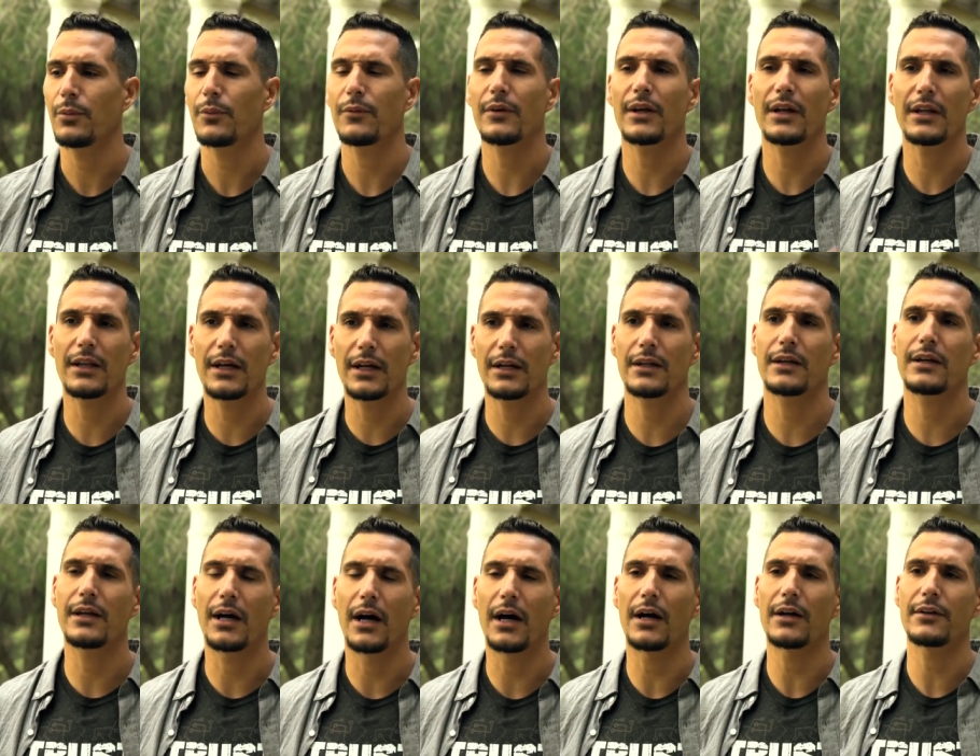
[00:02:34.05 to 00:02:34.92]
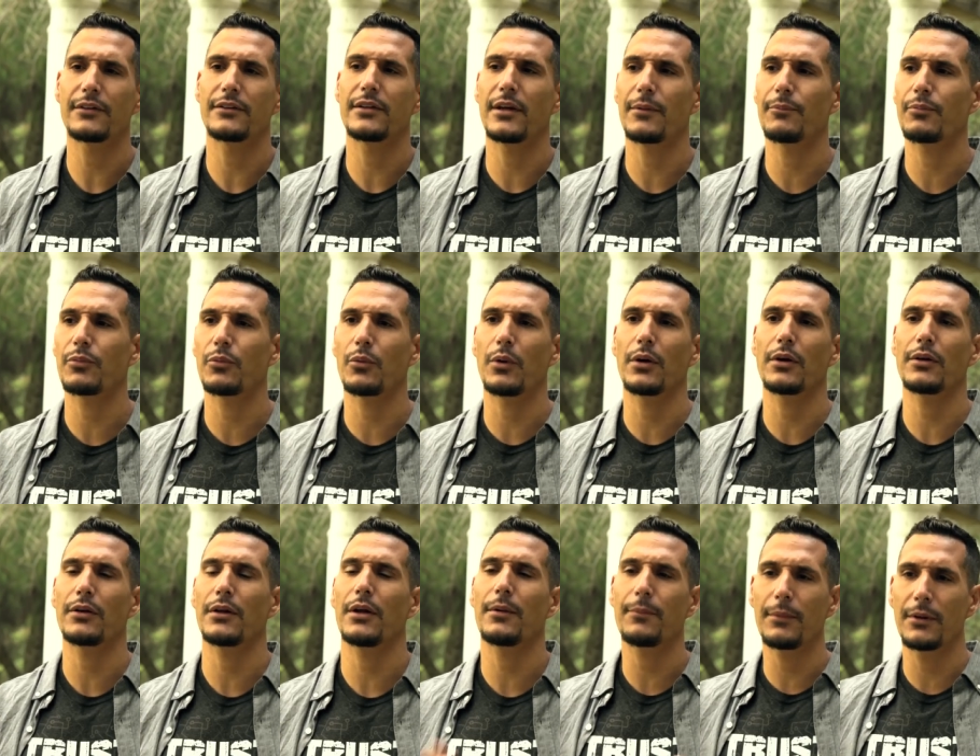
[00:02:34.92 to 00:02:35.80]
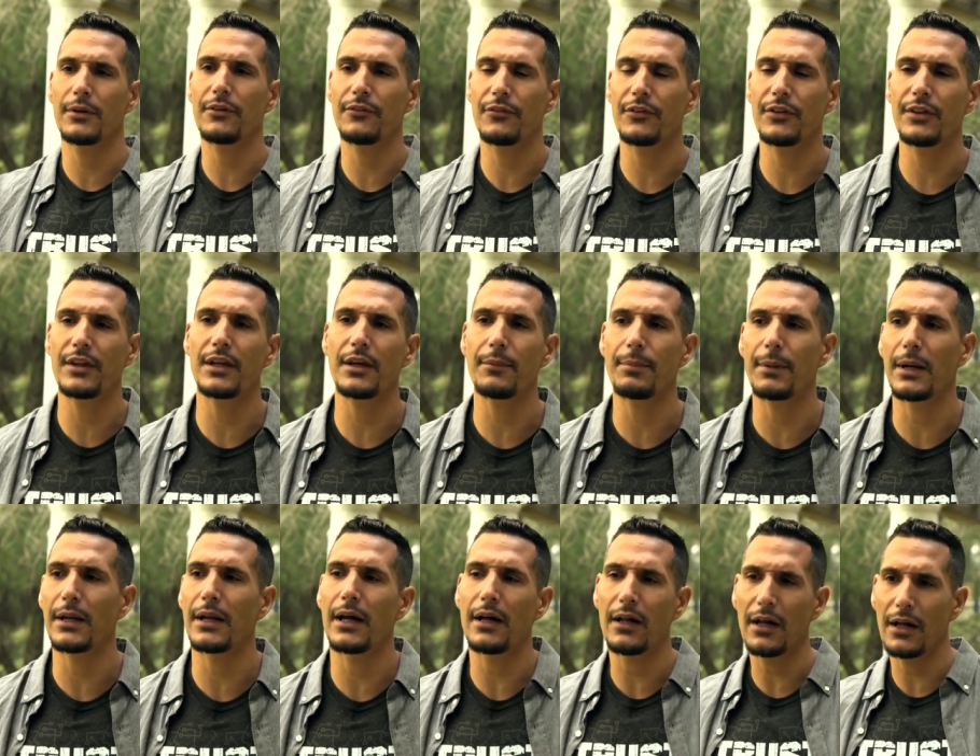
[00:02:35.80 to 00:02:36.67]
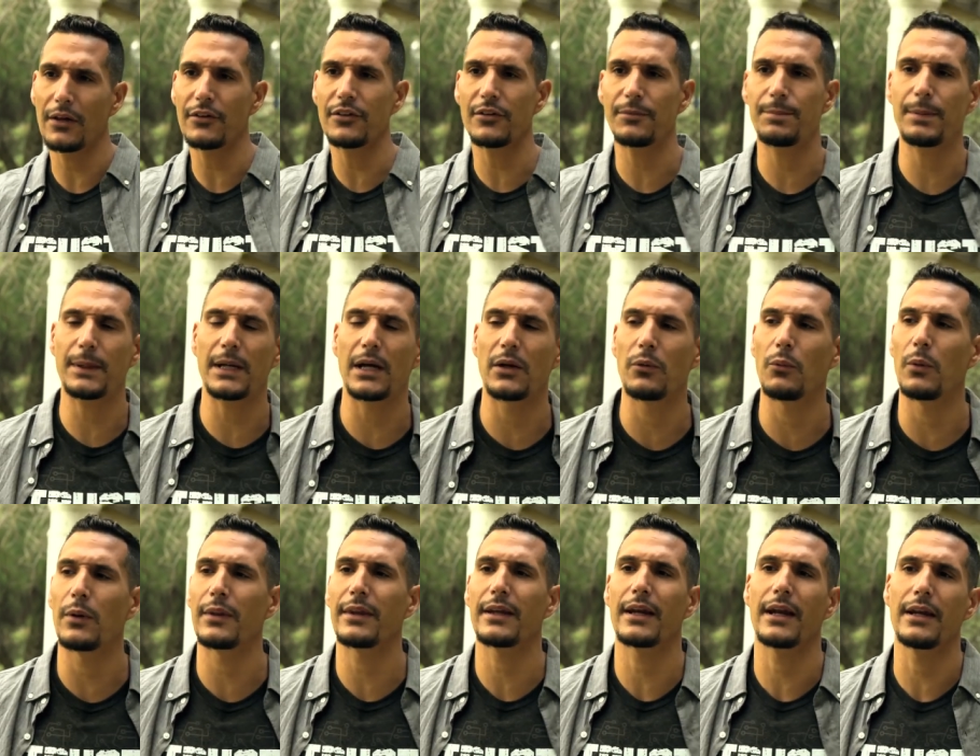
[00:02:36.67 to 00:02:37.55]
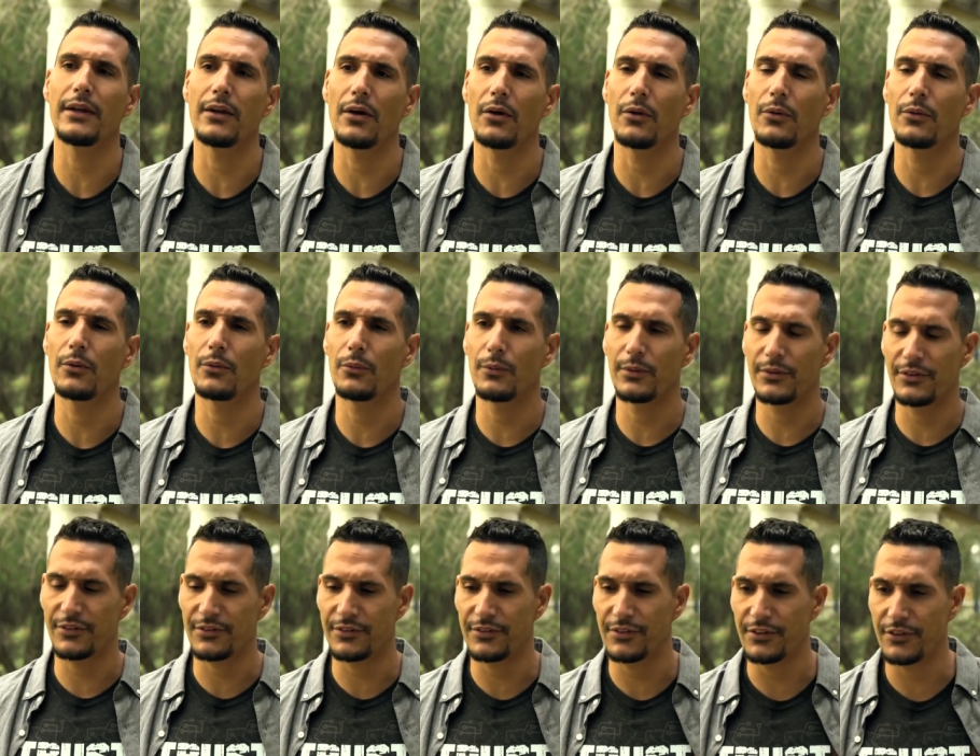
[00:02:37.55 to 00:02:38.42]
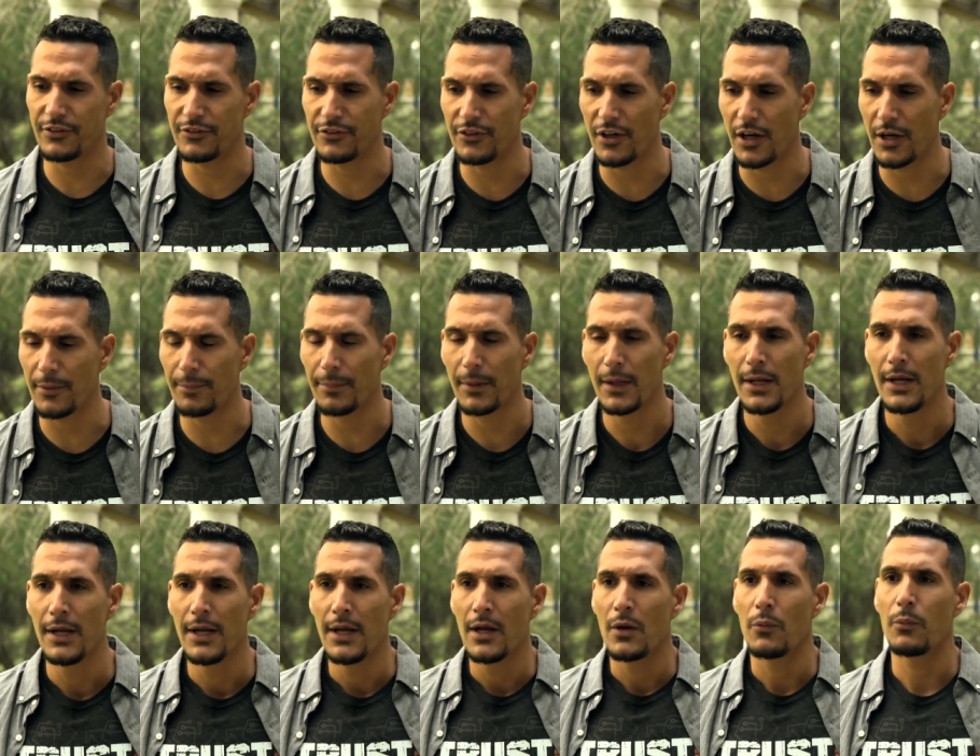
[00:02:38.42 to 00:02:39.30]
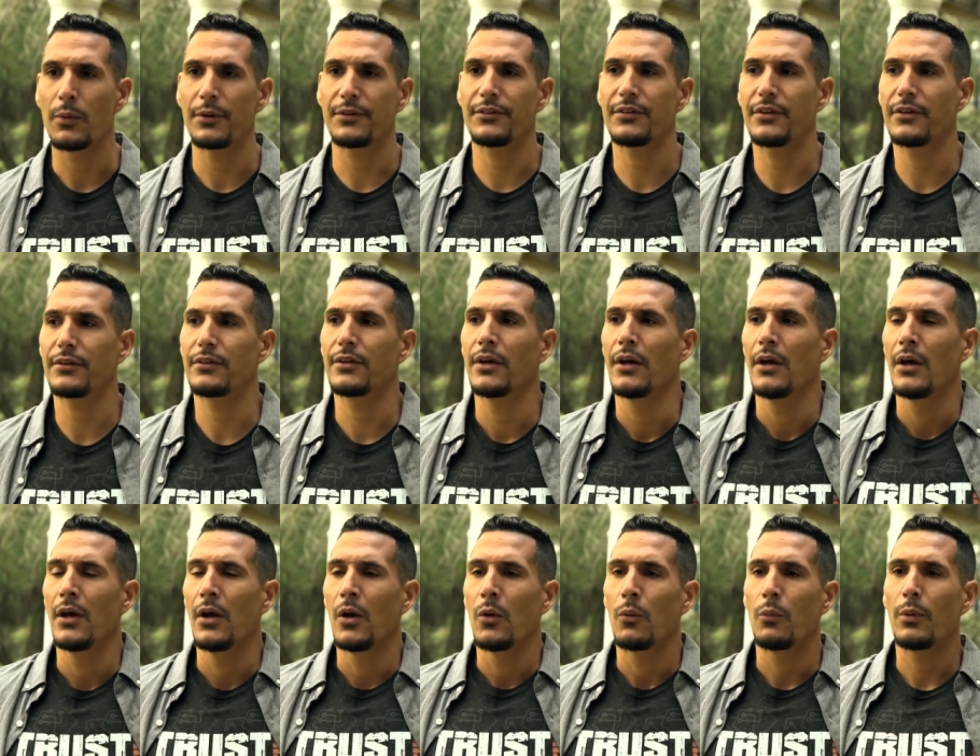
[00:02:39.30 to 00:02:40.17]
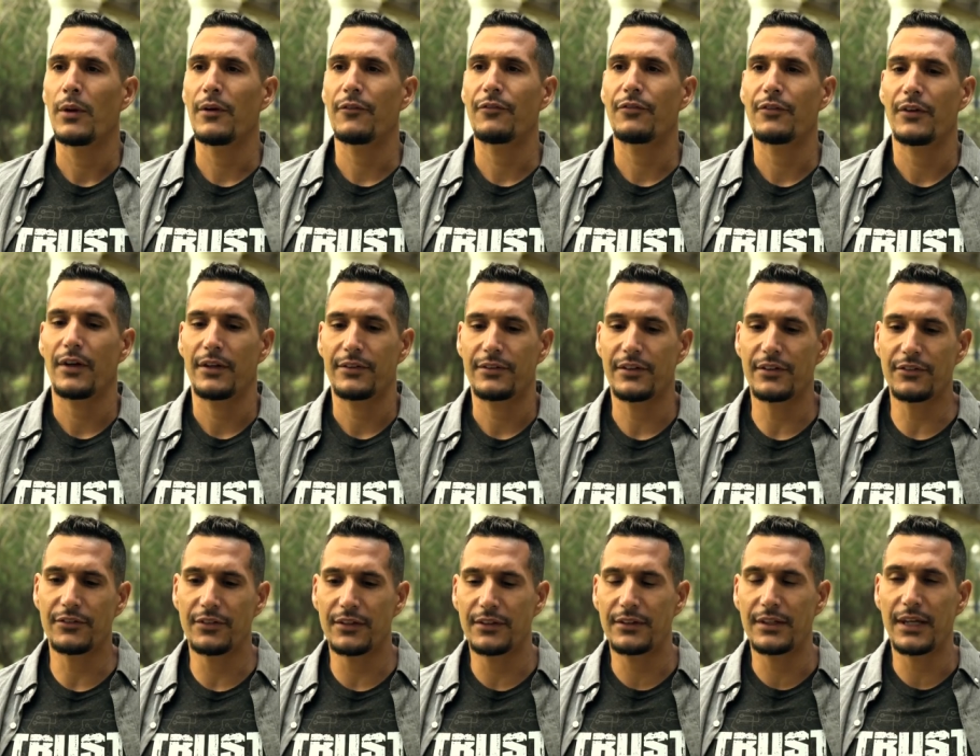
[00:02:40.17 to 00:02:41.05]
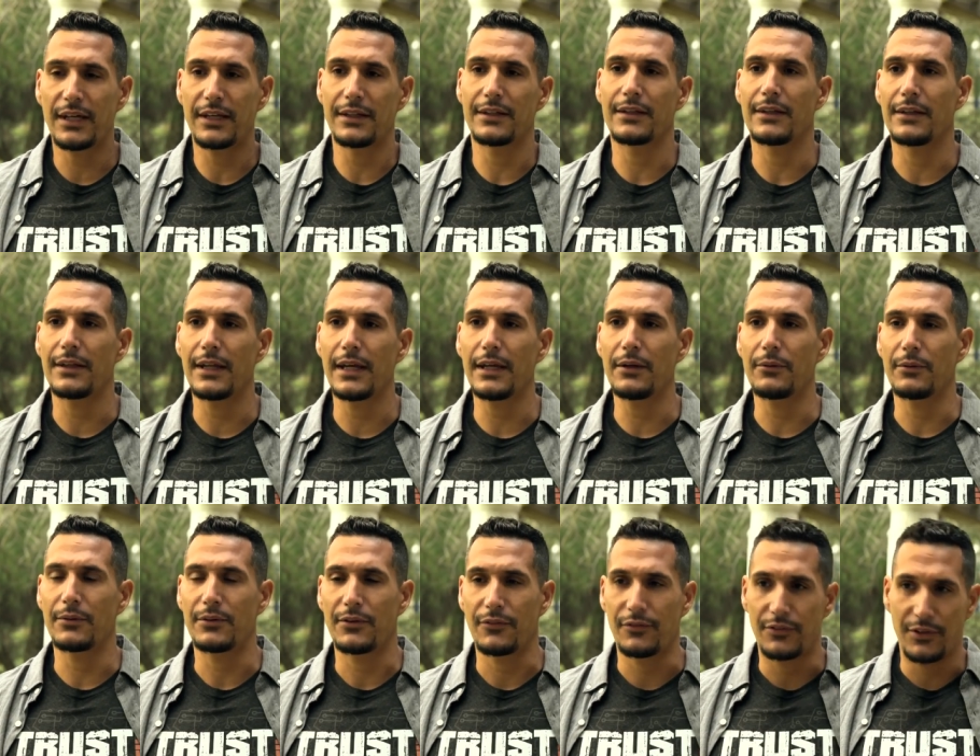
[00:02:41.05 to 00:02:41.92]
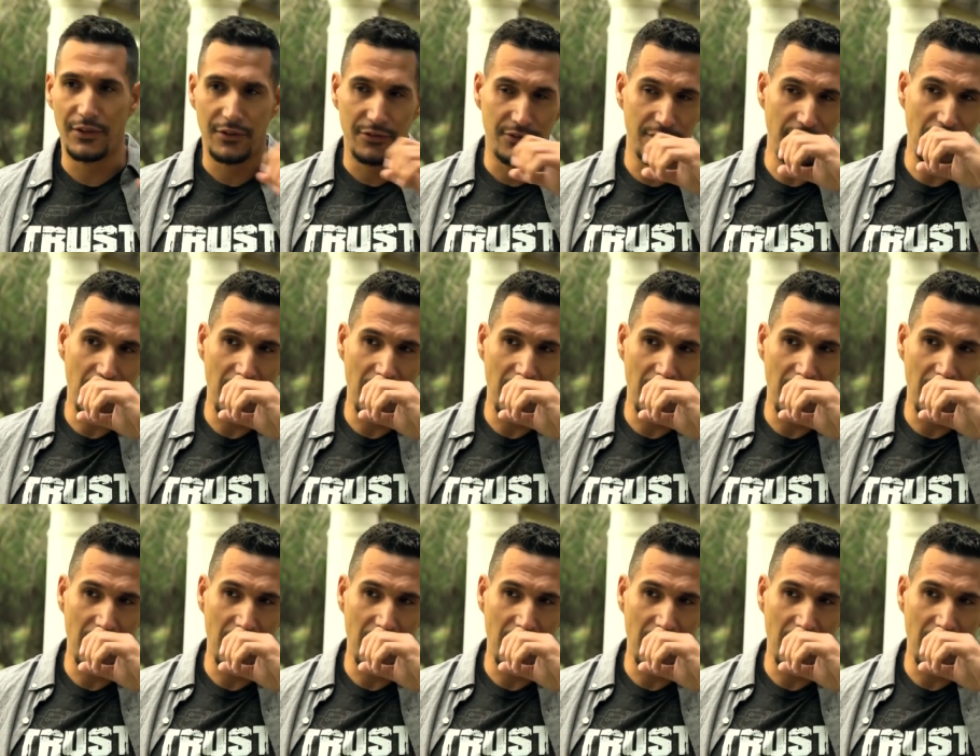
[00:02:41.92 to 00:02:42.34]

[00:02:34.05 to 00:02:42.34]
We've got a lot of concepts where, I mean, if you think about it, I'll just pick on one that I know, which is C#, which is, we've essentially taken the language of C#